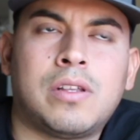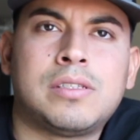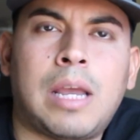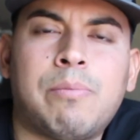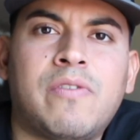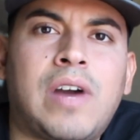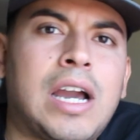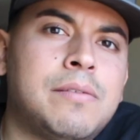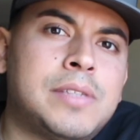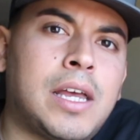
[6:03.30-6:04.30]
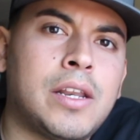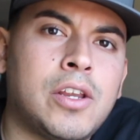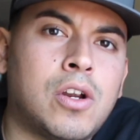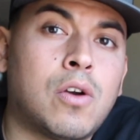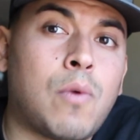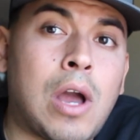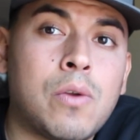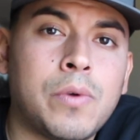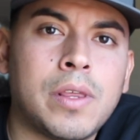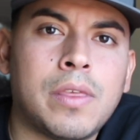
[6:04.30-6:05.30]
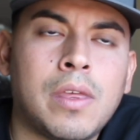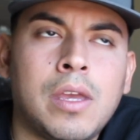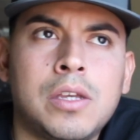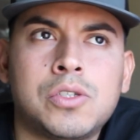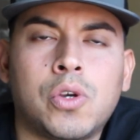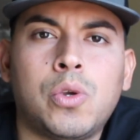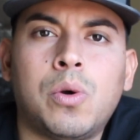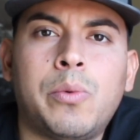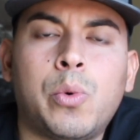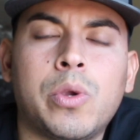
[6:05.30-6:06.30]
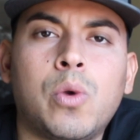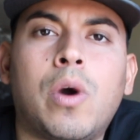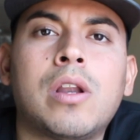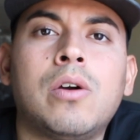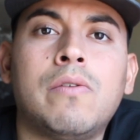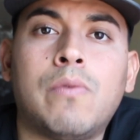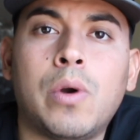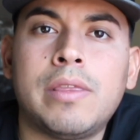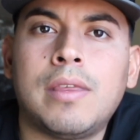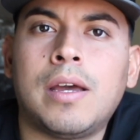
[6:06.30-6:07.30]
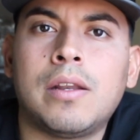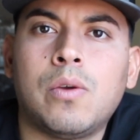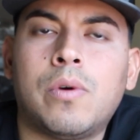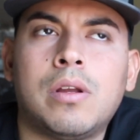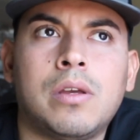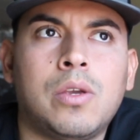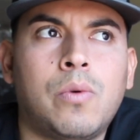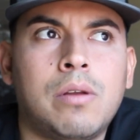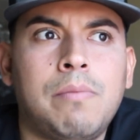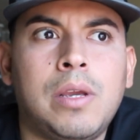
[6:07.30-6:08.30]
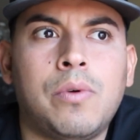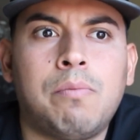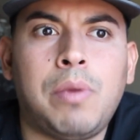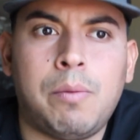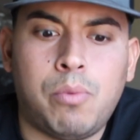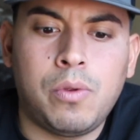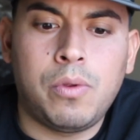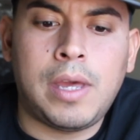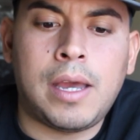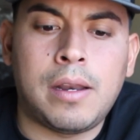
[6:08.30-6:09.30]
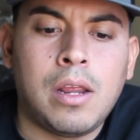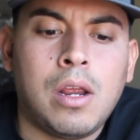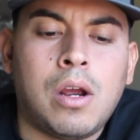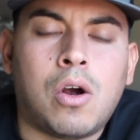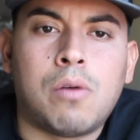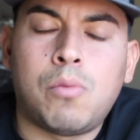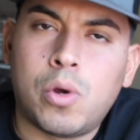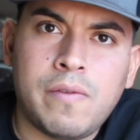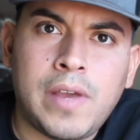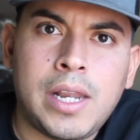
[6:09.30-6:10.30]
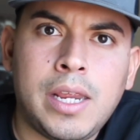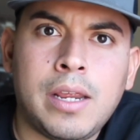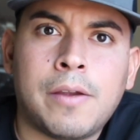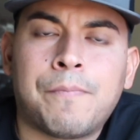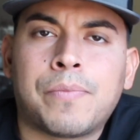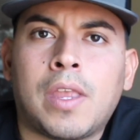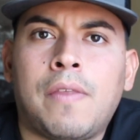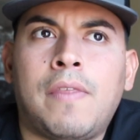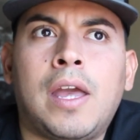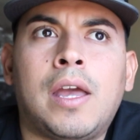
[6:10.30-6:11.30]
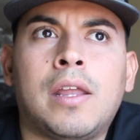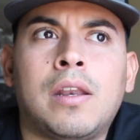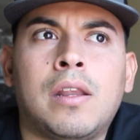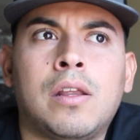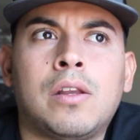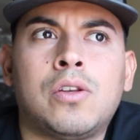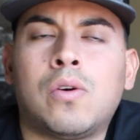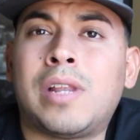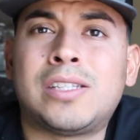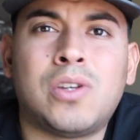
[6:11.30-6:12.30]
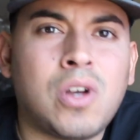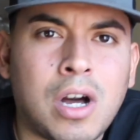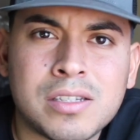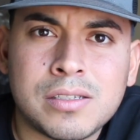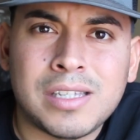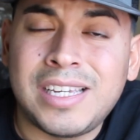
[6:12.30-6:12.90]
are the type of vibes that you're around with. So you you want to avoid that. You wanna you wanna be with people that are motivating, that don't like to cause